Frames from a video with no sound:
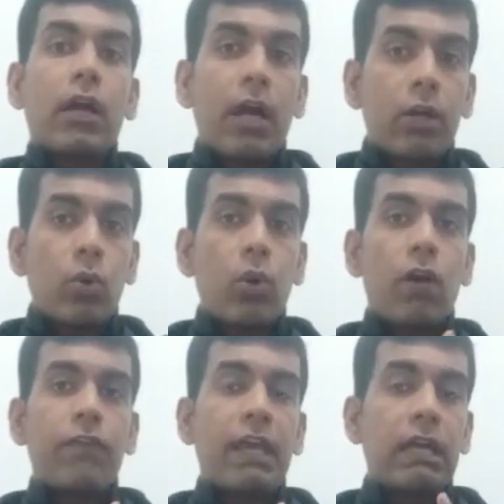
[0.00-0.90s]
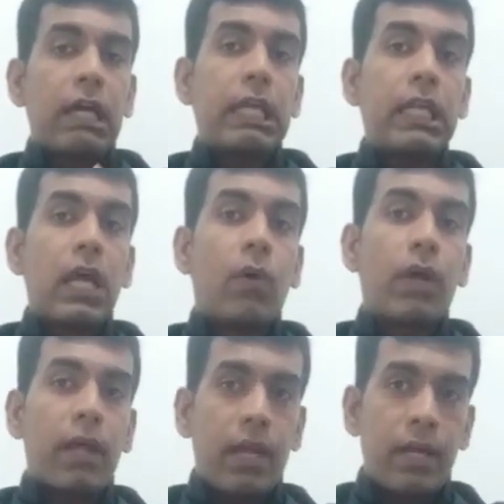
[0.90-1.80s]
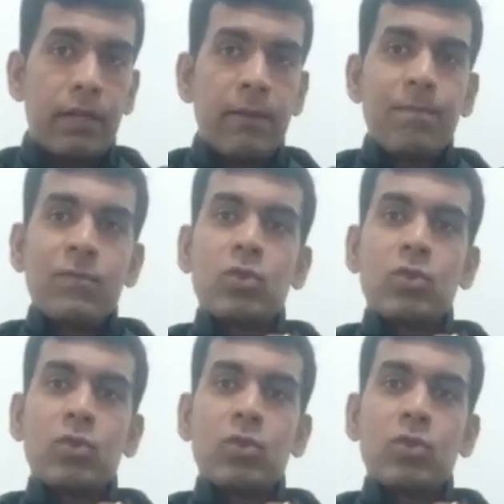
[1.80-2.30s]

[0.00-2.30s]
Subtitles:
control of anger in our hand.